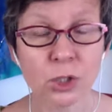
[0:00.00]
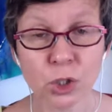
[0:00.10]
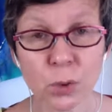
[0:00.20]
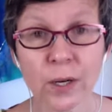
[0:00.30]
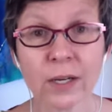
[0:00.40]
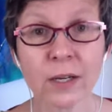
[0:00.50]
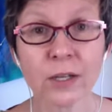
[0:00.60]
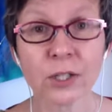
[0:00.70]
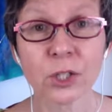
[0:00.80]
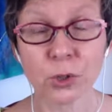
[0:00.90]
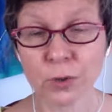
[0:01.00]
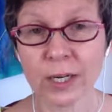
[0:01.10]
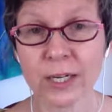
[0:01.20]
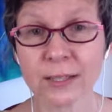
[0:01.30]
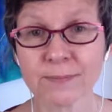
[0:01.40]
during your
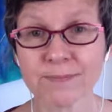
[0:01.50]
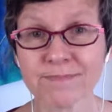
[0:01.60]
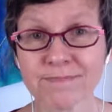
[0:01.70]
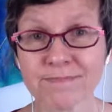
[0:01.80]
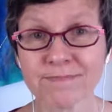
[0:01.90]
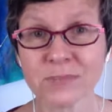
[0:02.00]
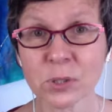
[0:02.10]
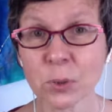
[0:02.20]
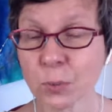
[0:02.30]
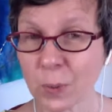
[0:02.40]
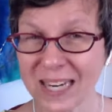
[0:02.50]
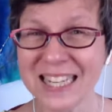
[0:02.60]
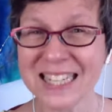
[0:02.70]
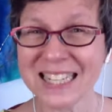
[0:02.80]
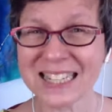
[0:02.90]
training, right?